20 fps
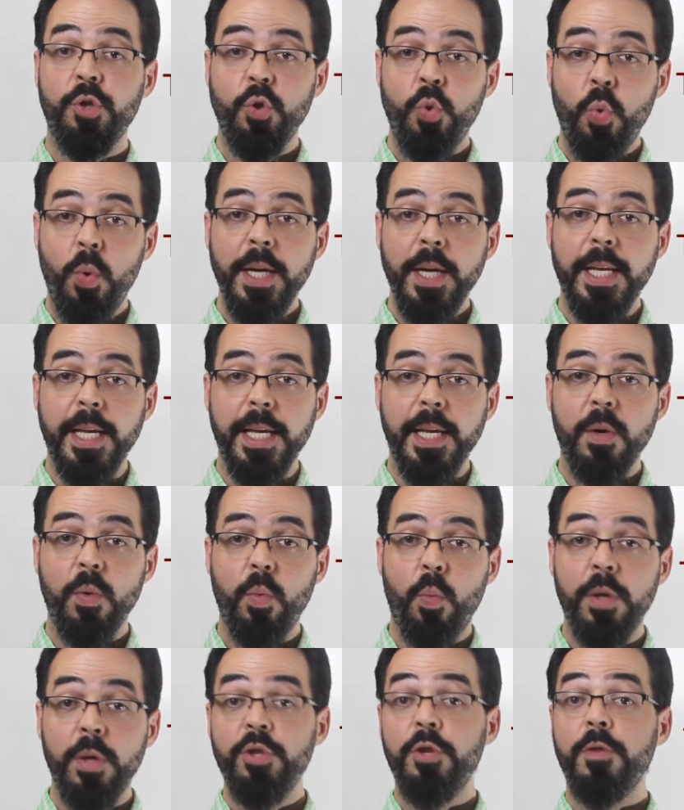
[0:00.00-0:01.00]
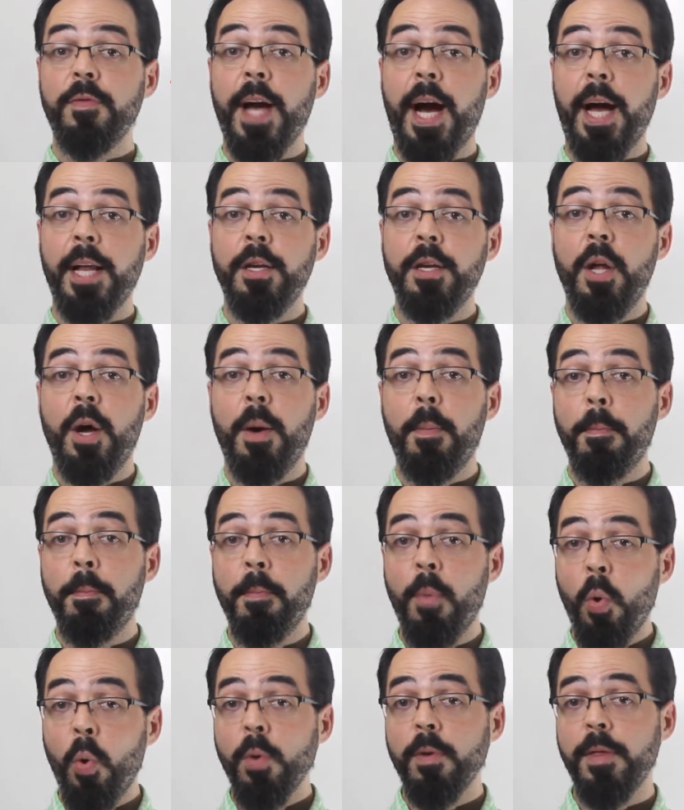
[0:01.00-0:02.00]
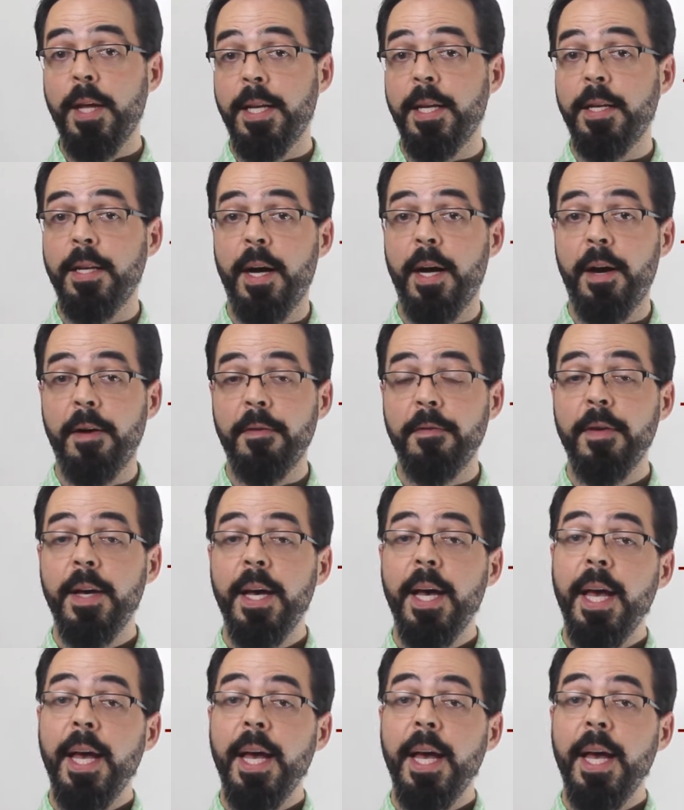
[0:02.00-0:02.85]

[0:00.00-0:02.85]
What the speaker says: 20, once you've gotten more than enough,